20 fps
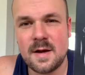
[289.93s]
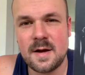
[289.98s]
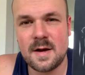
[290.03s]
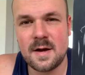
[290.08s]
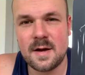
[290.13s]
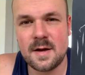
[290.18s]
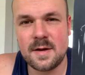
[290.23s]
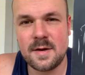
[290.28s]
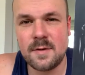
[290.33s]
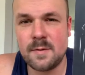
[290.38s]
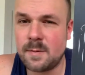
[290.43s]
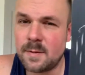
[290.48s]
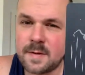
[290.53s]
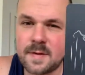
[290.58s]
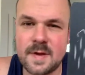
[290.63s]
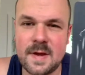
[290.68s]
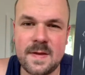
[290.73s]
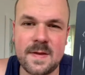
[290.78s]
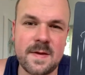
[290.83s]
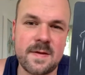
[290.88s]
you would
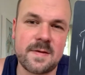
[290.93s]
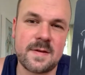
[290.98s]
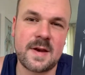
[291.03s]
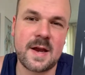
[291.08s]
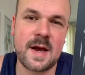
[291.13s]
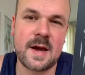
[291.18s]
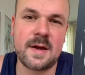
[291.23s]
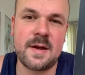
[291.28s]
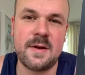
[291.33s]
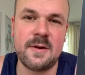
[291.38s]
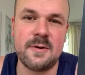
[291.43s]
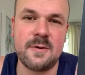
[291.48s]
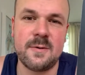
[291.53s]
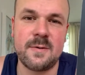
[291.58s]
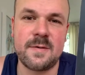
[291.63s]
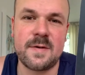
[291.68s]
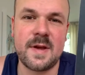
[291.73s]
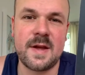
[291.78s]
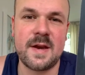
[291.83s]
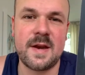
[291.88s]
see this deck
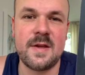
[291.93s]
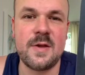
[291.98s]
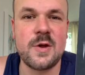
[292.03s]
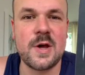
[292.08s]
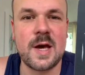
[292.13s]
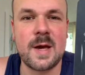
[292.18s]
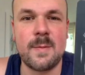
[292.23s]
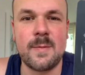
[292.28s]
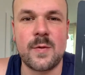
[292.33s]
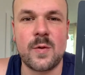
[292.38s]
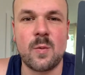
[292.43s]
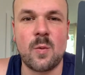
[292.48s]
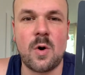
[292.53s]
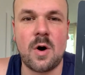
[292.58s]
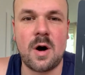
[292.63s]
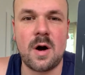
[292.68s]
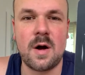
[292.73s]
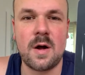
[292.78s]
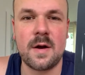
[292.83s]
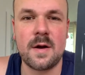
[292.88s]
used in a James
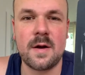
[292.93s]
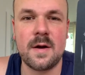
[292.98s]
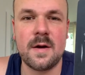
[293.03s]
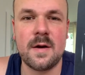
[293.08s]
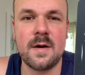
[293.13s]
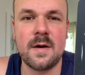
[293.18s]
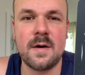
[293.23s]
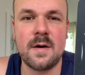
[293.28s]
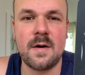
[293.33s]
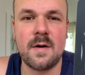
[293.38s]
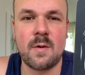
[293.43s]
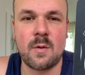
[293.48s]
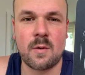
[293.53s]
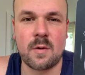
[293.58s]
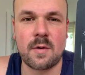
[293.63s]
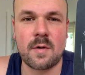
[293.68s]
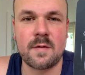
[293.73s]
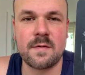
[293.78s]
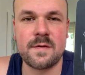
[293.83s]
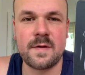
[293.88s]
Wan
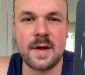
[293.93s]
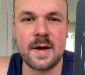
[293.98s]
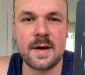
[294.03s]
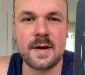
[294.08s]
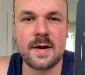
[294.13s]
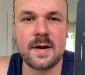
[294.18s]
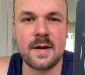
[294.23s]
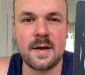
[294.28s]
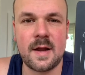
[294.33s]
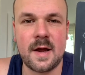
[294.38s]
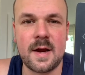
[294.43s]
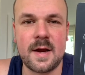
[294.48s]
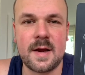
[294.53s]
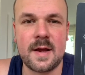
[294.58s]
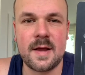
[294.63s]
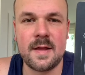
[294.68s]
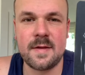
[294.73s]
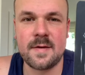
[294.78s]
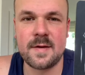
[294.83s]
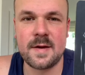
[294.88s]
horror flick like
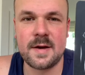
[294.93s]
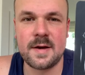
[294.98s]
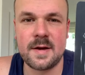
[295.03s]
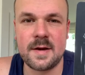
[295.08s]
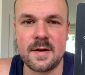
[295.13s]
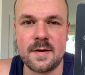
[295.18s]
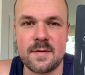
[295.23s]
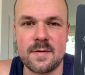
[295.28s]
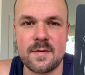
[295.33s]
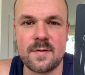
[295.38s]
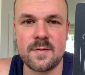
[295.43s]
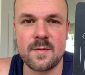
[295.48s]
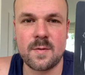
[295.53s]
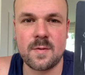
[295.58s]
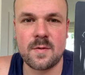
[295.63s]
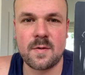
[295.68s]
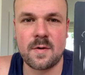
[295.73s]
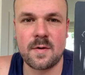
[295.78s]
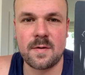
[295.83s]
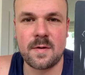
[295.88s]
Insidious
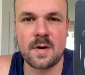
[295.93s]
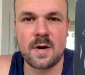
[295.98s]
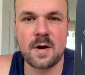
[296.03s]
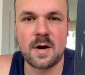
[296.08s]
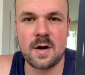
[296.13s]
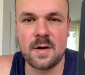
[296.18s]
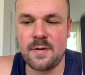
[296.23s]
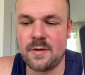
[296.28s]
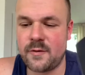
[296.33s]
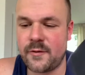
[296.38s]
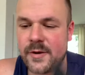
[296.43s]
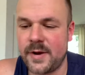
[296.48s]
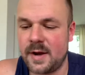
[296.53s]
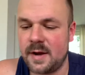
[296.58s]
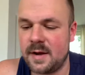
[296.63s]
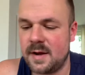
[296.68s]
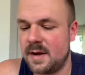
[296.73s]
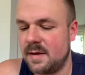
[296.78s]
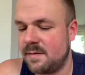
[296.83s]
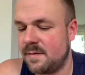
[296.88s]
or The
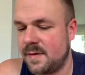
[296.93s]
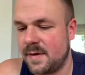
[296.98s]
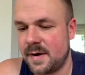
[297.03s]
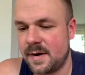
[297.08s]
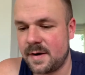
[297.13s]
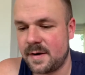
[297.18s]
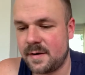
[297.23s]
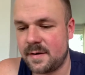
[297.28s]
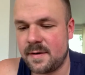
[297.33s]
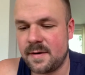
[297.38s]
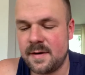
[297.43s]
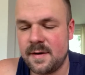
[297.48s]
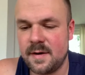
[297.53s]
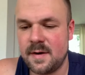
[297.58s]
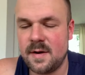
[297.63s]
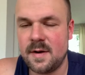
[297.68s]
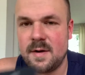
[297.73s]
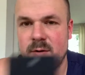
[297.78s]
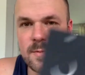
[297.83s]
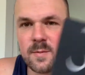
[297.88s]
Conjuring. If there
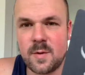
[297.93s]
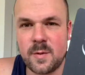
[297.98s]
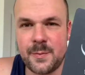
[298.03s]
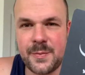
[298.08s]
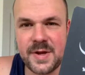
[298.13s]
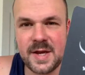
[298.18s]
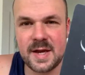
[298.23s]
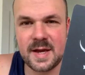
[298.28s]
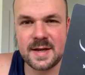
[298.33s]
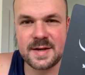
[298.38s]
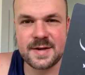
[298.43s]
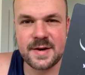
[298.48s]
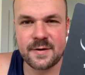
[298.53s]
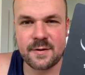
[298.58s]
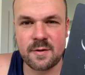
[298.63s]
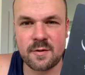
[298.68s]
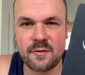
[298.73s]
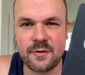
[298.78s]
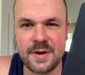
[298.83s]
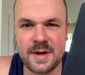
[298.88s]
would be a
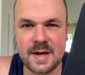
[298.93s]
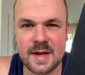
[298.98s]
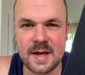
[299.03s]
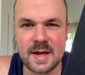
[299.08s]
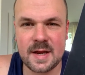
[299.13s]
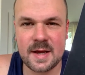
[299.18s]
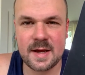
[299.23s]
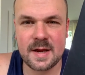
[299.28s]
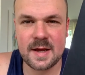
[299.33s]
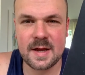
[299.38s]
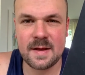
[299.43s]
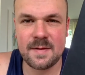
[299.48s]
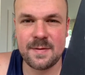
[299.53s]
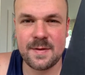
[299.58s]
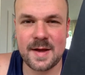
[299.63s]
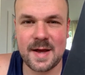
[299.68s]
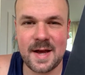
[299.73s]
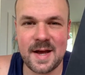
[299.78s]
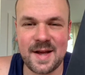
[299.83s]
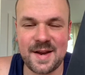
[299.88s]
tarot reading in
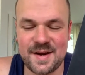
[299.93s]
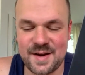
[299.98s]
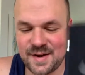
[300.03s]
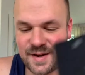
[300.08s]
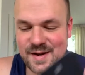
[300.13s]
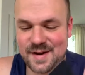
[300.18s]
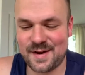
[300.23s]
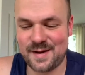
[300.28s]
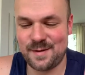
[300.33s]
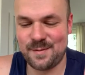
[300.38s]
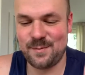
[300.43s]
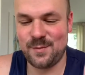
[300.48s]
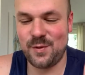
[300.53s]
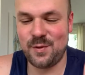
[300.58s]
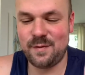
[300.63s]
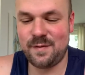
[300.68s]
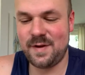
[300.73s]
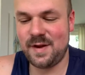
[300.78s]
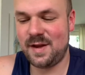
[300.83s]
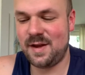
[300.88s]
that
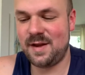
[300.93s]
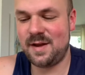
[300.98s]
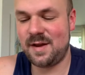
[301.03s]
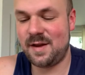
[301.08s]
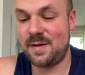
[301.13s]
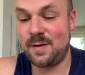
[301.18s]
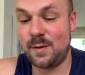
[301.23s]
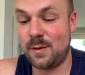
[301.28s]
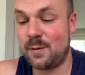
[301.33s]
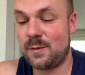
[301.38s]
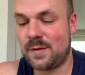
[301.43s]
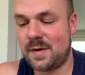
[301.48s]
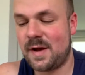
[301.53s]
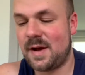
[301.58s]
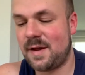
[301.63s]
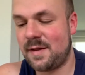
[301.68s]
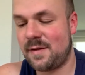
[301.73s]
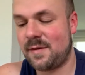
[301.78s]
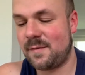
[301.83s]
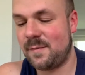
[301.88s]
movie, in those
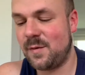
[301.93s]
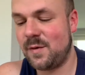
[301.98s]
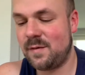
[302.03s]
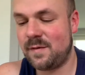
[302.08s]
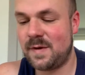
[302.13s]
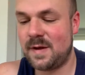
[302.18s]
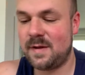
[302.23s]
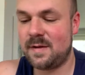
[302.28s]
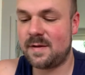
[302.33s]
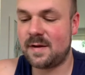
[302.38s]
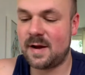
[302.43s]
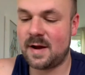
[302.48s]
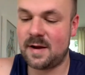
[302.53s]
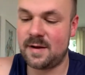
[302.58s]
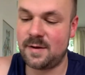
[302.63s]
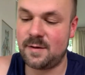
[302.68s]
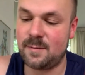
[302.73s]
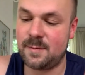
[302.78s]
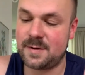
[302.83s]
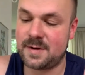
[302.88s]
kinds of movies,
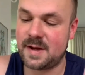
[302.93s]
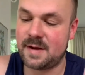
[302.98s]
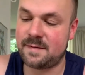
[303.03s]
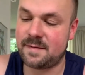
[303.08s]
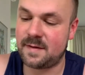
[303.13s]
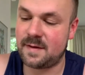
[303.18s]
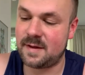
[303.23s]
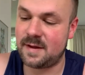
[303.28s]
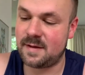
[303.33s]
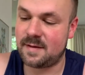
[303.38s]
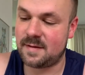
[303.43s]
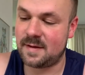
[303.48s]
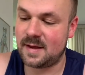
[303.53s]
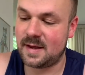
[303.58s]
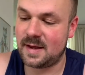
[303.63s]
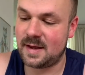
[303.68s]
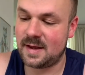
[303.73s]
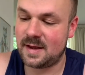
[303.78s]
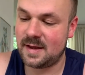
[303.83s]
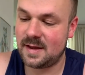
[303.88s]
you would definitely see